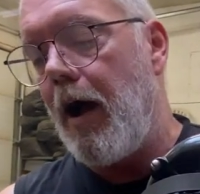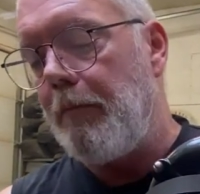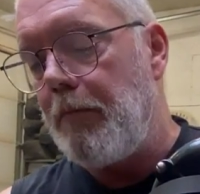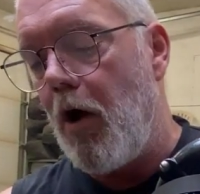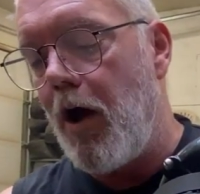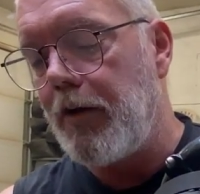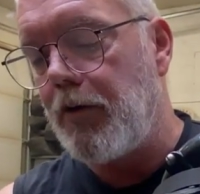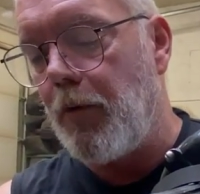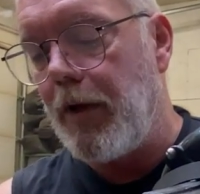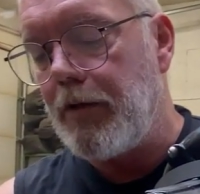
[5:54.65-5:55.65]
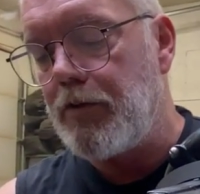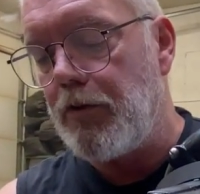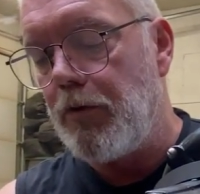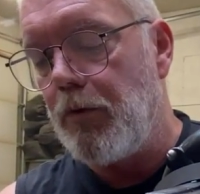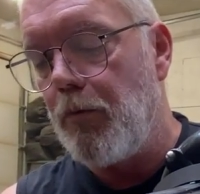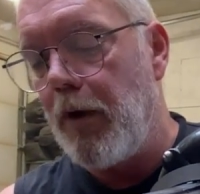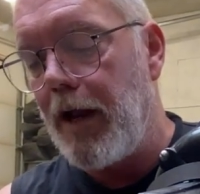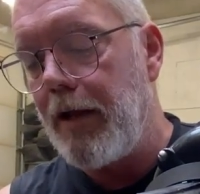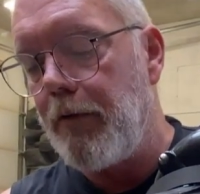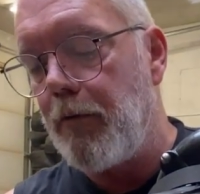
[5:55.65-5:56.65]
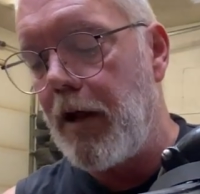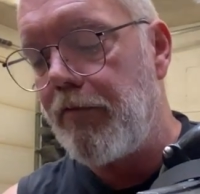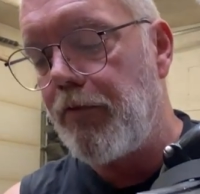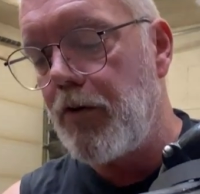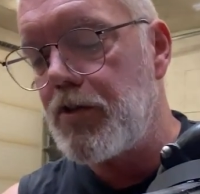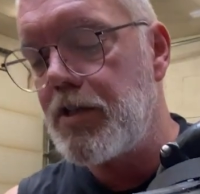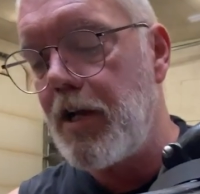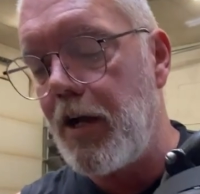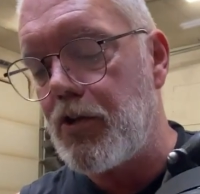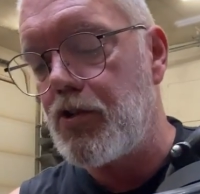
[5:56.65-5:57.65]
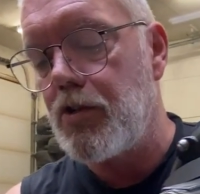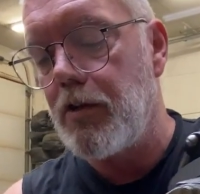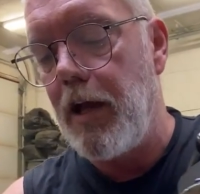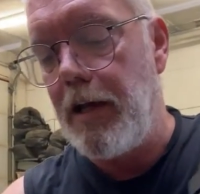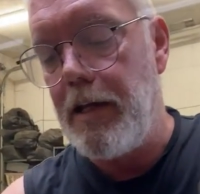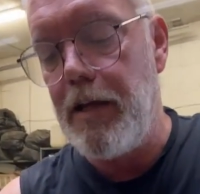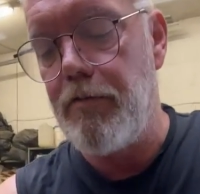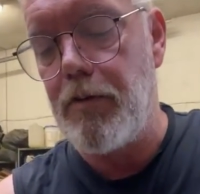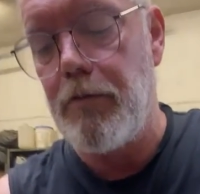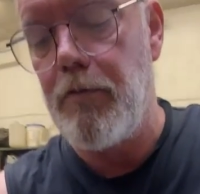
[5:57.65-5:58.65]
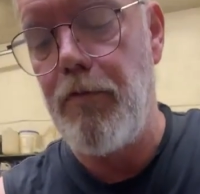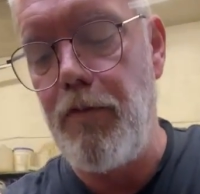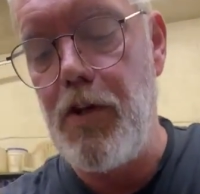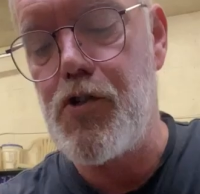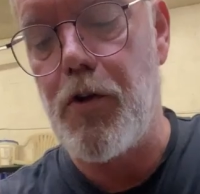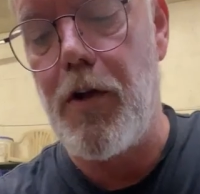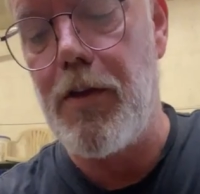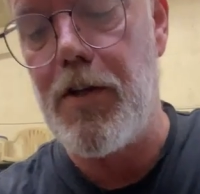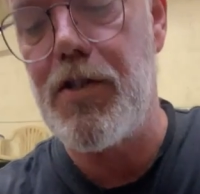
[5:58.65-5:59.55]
I'm not going to, when I, when I first touch any given feature on